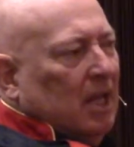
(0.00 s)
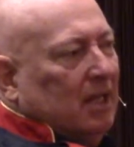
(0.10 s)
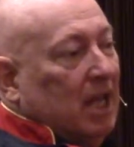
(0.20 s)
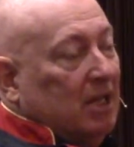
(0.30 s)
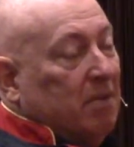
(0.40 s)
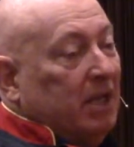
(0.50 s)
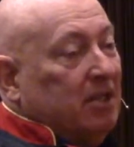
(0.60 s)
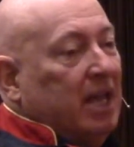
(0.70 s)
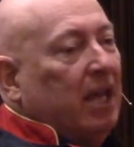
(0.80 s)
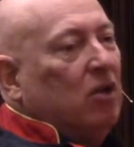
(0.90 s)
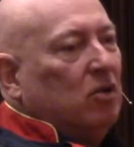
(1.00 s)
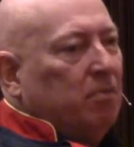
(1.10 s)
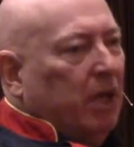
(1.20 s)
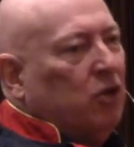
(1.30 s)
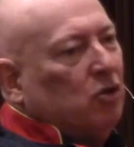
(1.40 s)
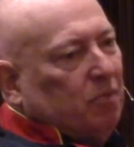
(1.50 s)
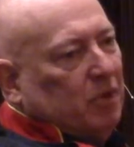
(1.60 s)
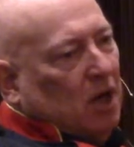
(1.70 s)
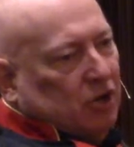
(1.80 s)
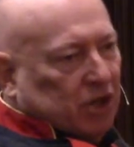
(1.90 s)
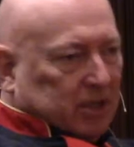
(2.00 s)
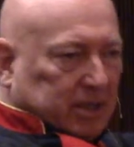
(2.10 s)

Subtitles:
That's my second major project.